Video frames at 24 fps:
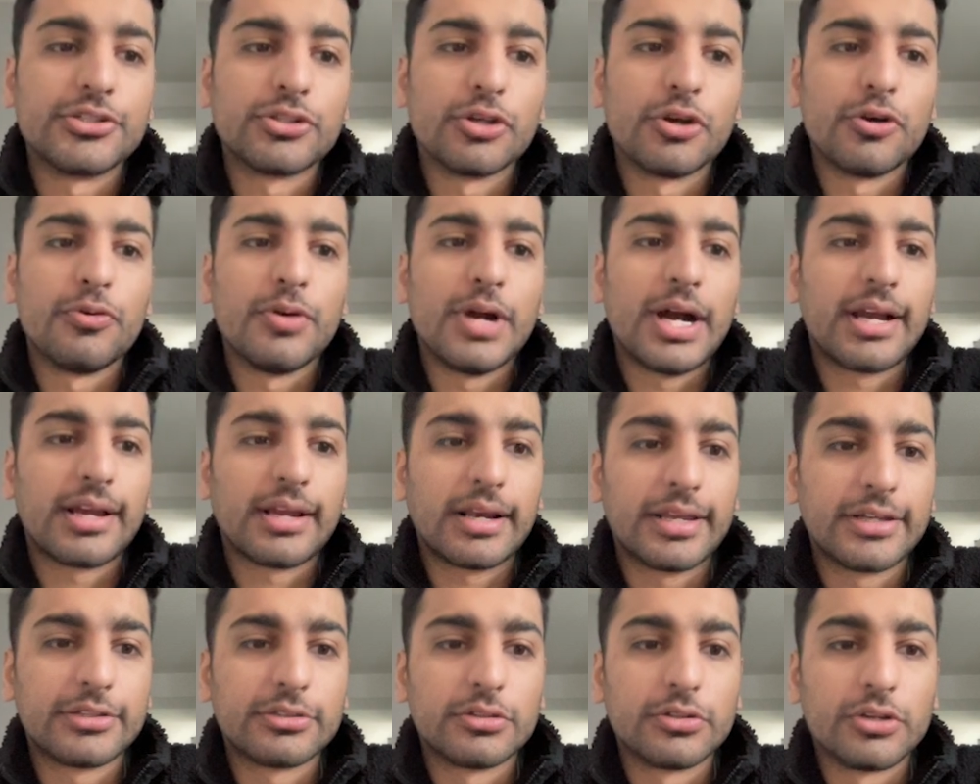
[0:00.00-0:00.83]
So I
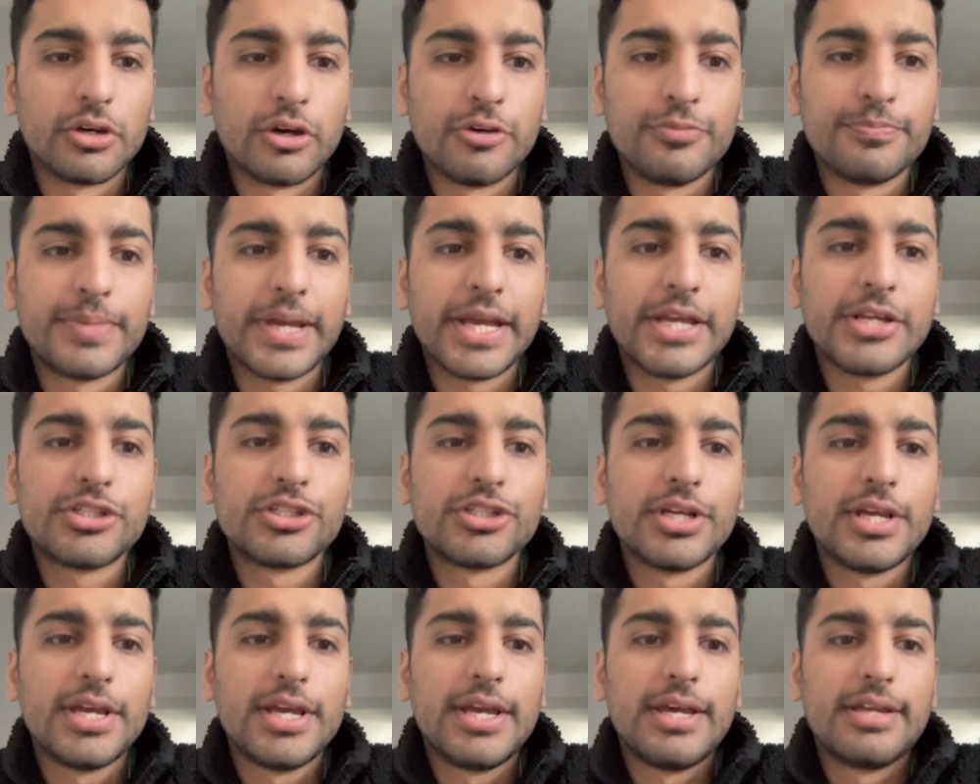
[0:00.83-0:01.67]
clicked on the home page,
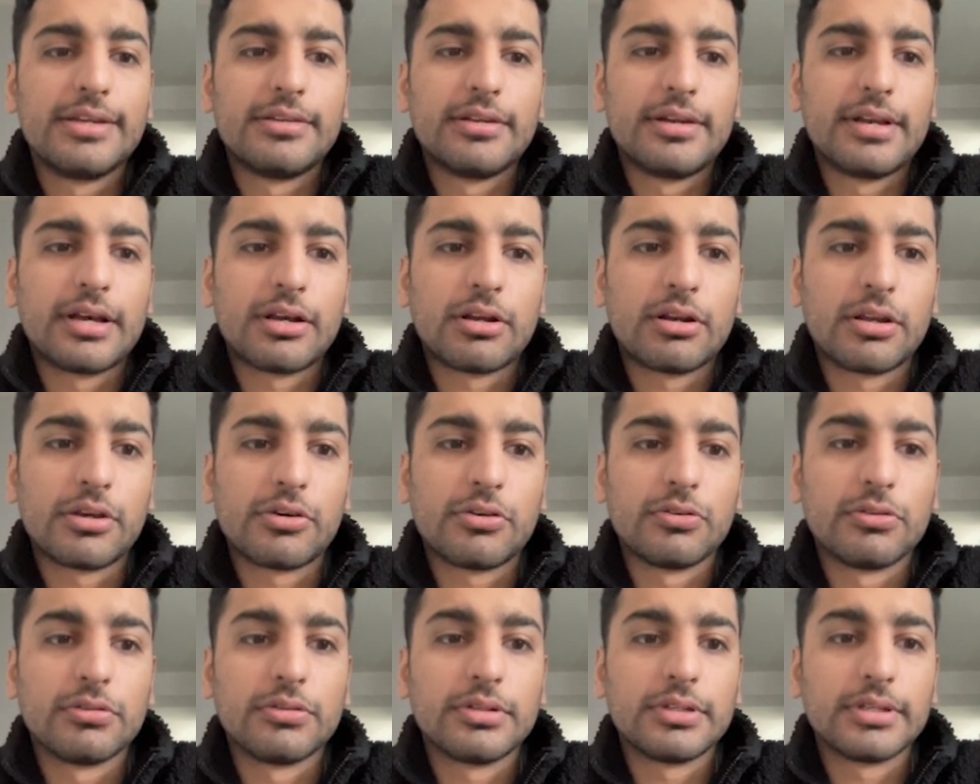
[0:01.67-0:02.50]
then I clicked
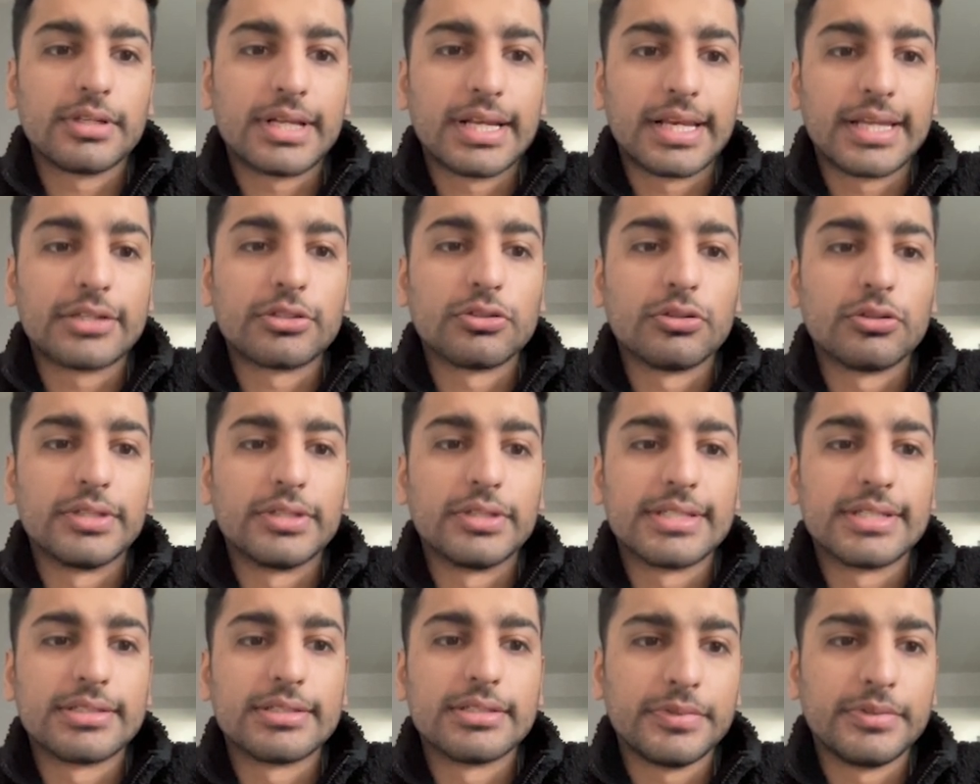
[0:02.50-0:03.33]
on
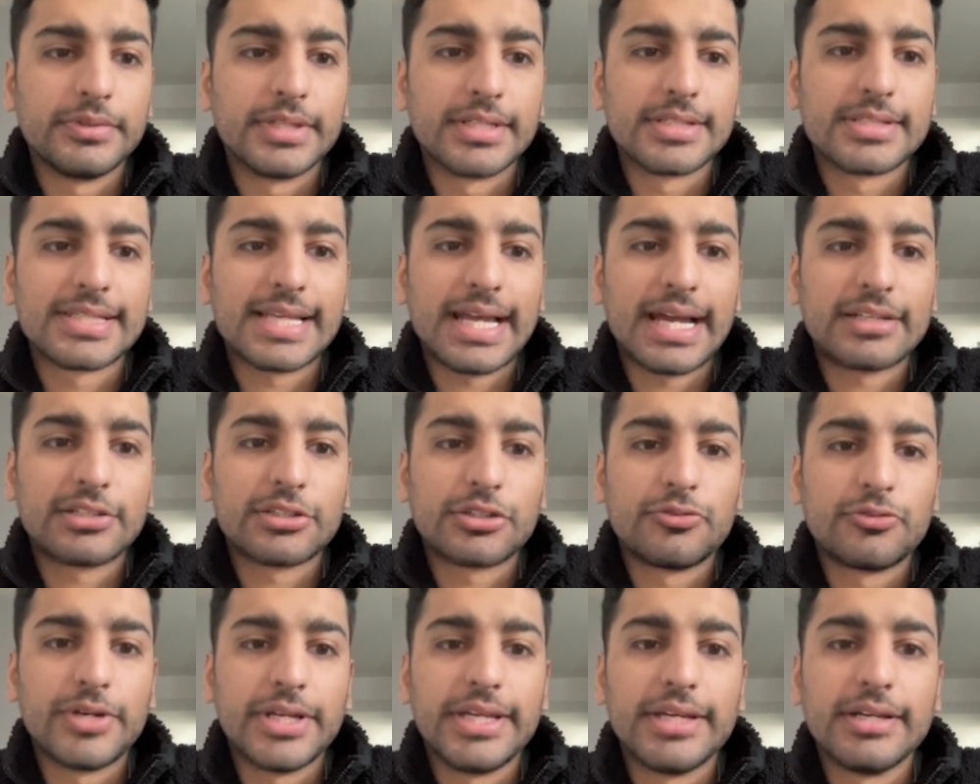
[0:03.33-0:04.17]
this
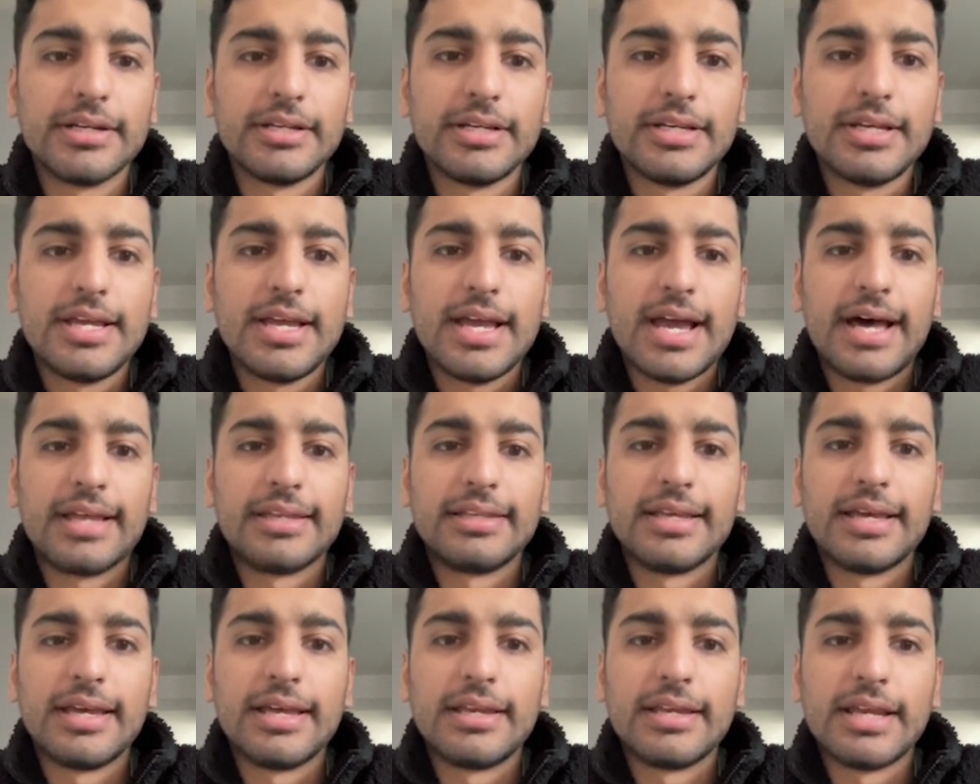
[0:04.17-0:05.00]
category here, and
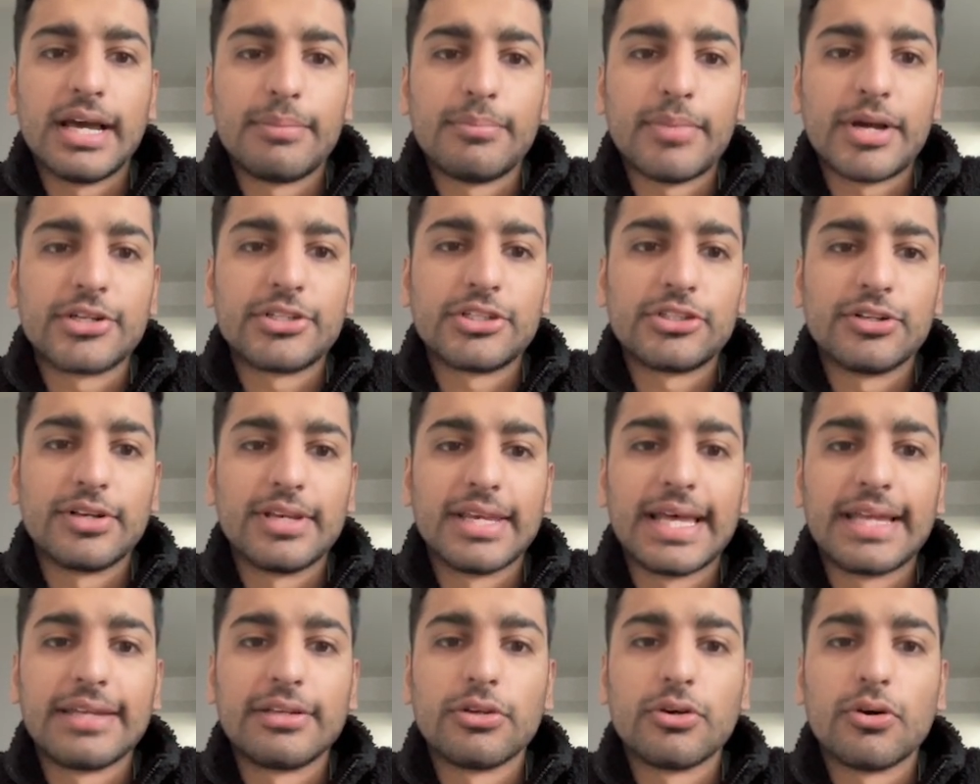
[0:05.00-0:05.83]
then I managed to
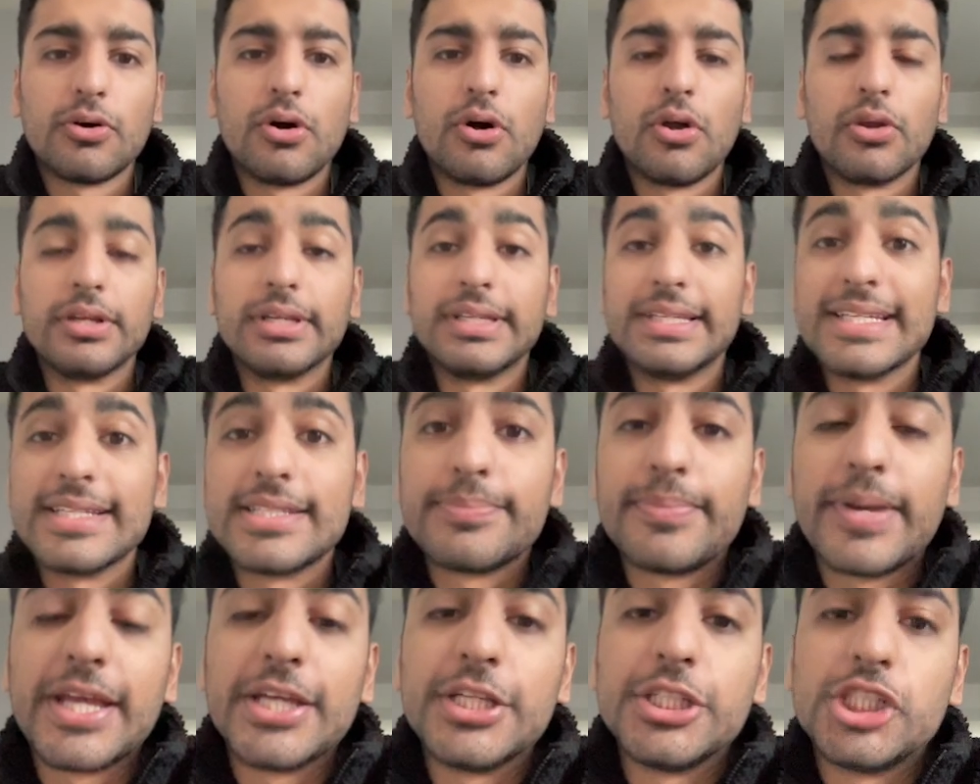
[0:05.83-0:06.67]
land on this
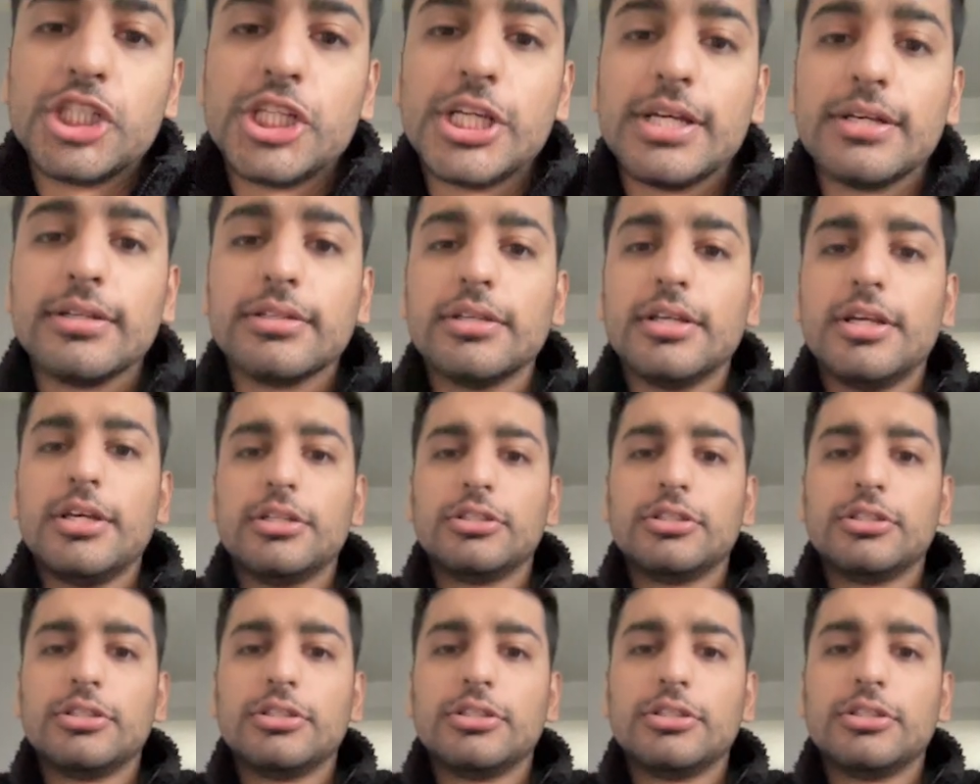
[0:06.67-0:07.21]
page here.